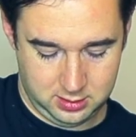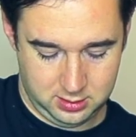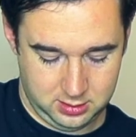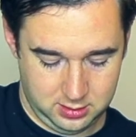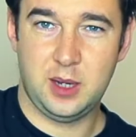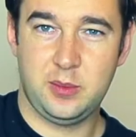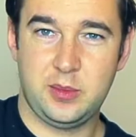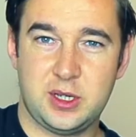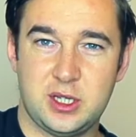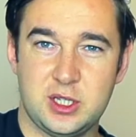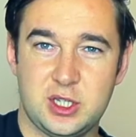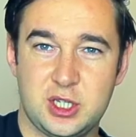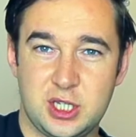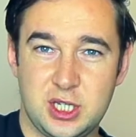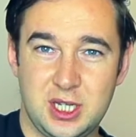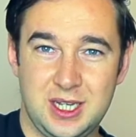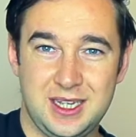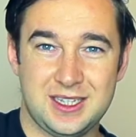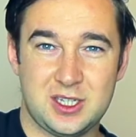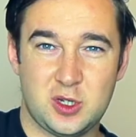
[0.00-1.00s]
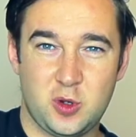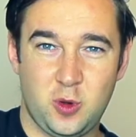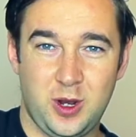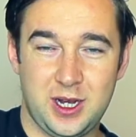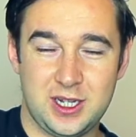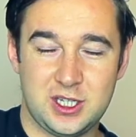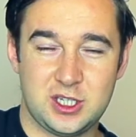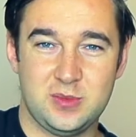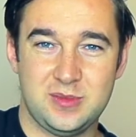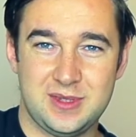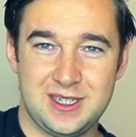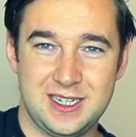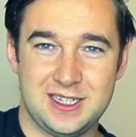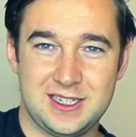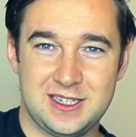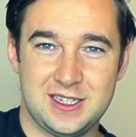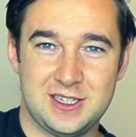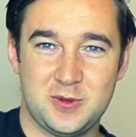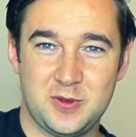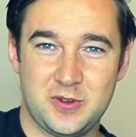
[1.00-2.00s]
And we can see it's quite some
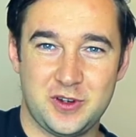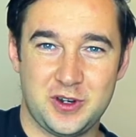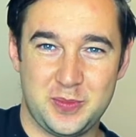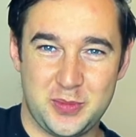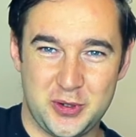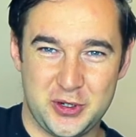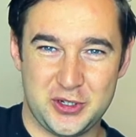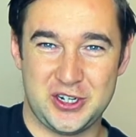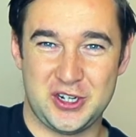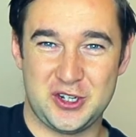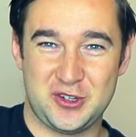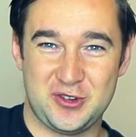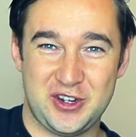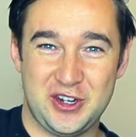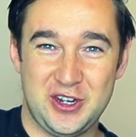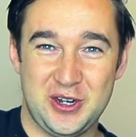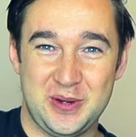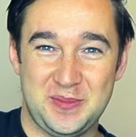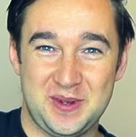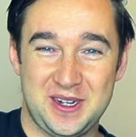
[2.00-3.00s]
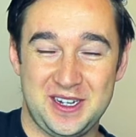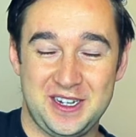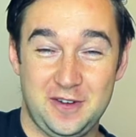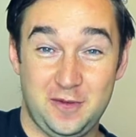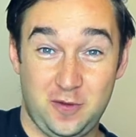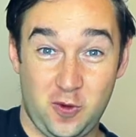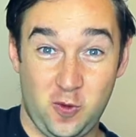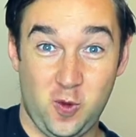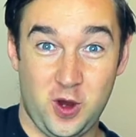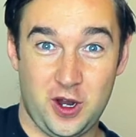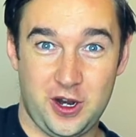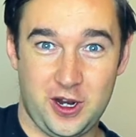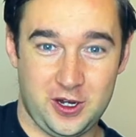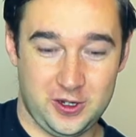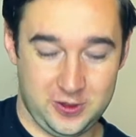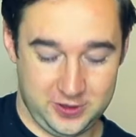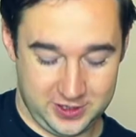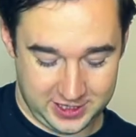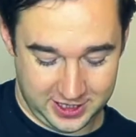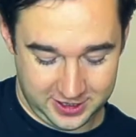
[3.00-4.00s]
distance we've got to push that string up for 1
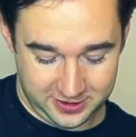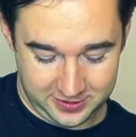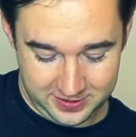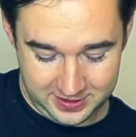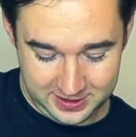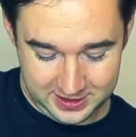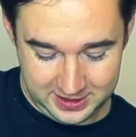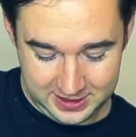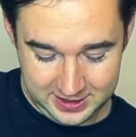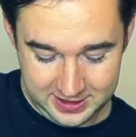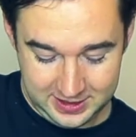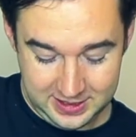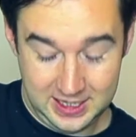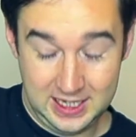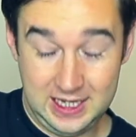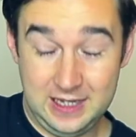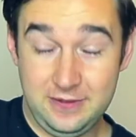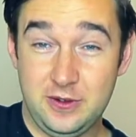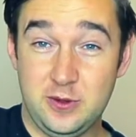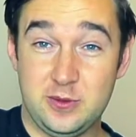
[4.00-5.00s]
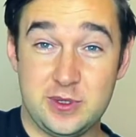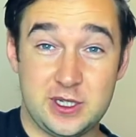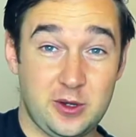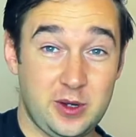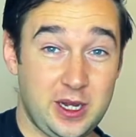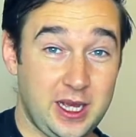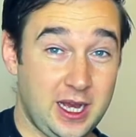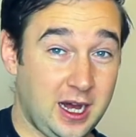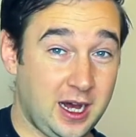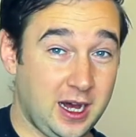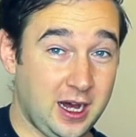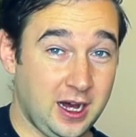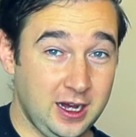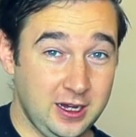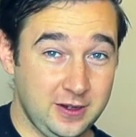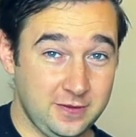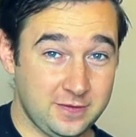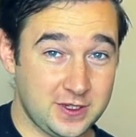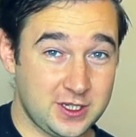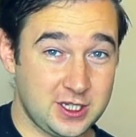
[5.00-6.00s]
whole tone. If it was only
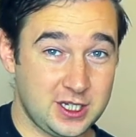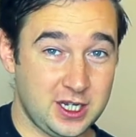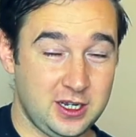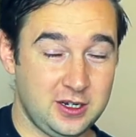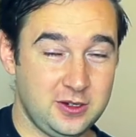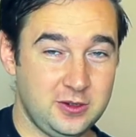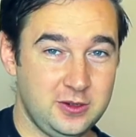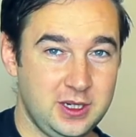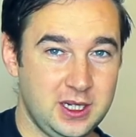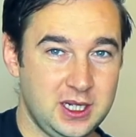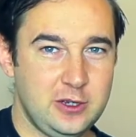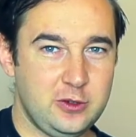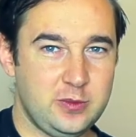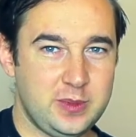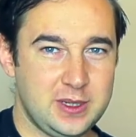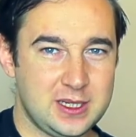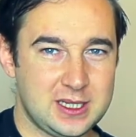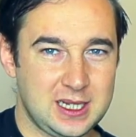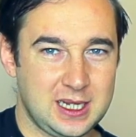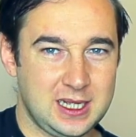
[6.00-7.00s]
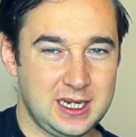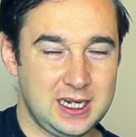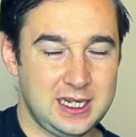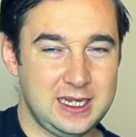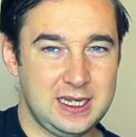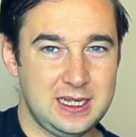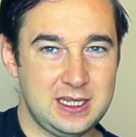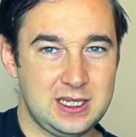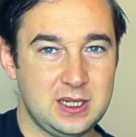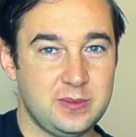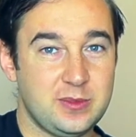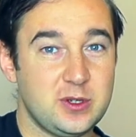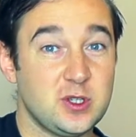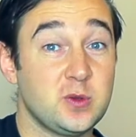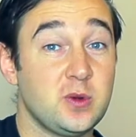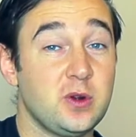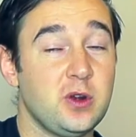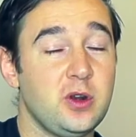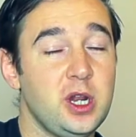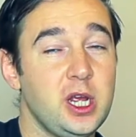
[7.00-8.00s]
half a tone, it would be slightly easier because
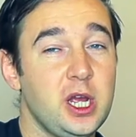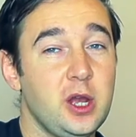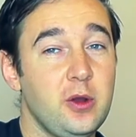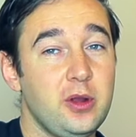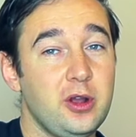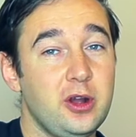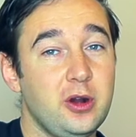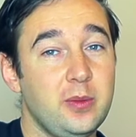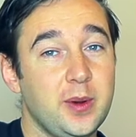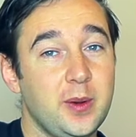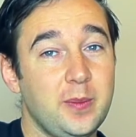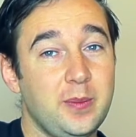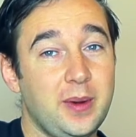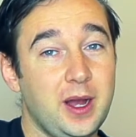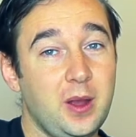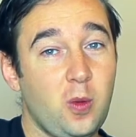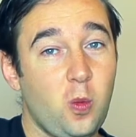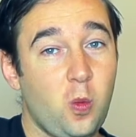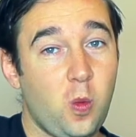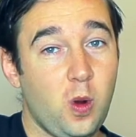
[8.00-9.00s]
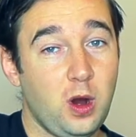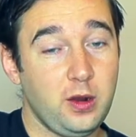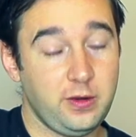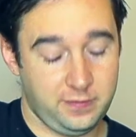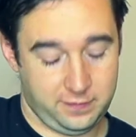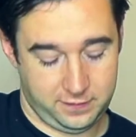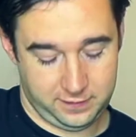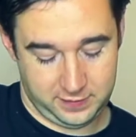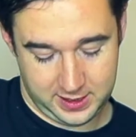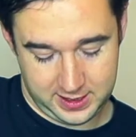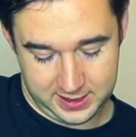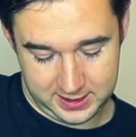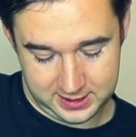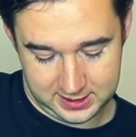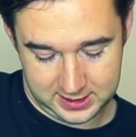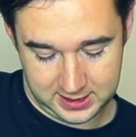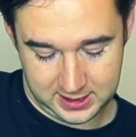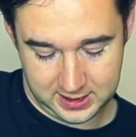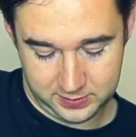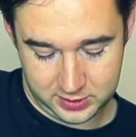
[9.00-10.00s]
we're only going up by 1 fret this
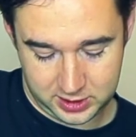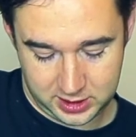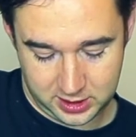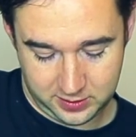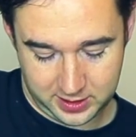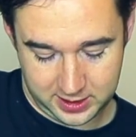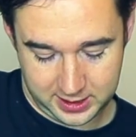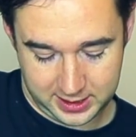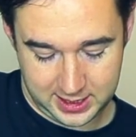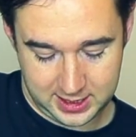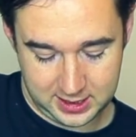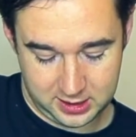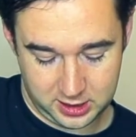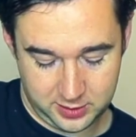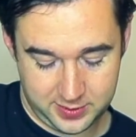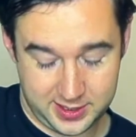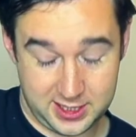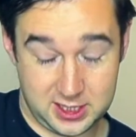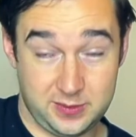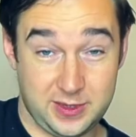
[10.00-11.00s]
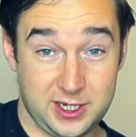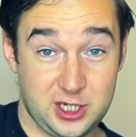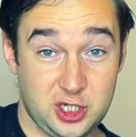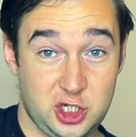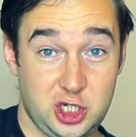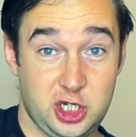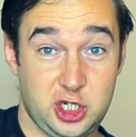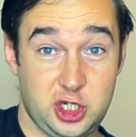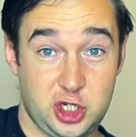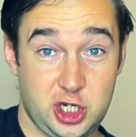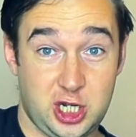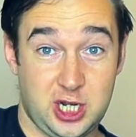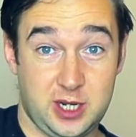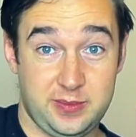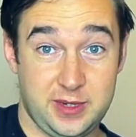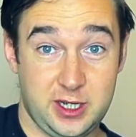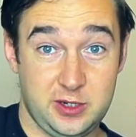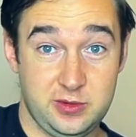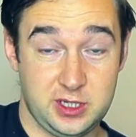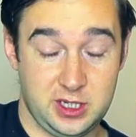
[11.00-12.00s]
time. So again, I'll go back to my G sharp
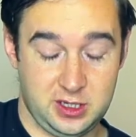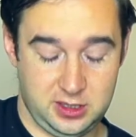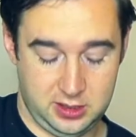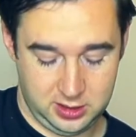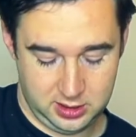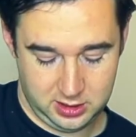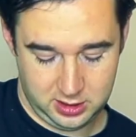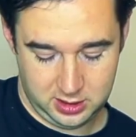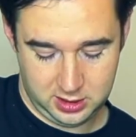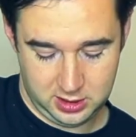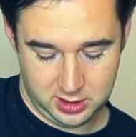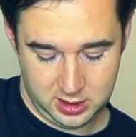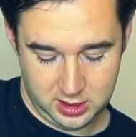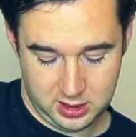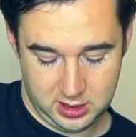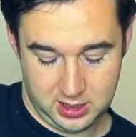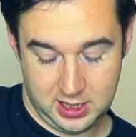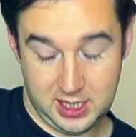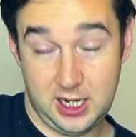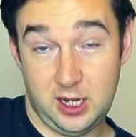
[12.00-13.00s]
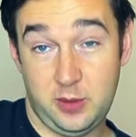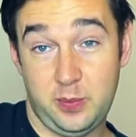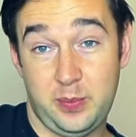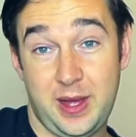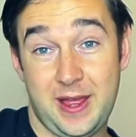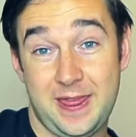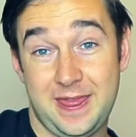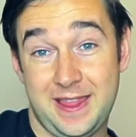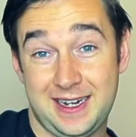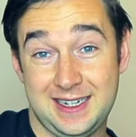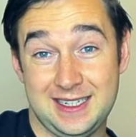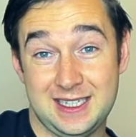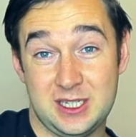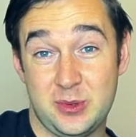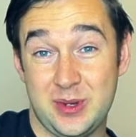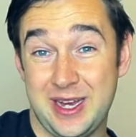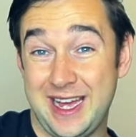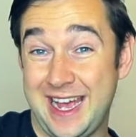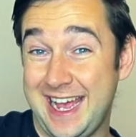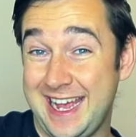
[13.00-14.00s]
note and I'll bend that
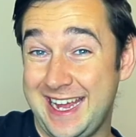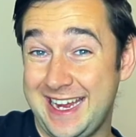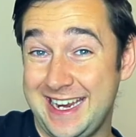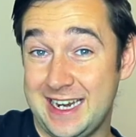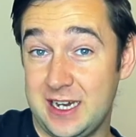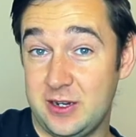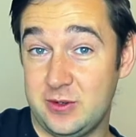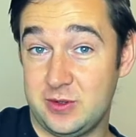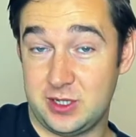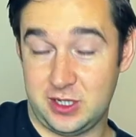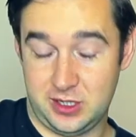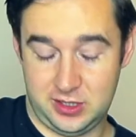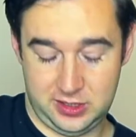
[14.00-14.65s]
into an A note.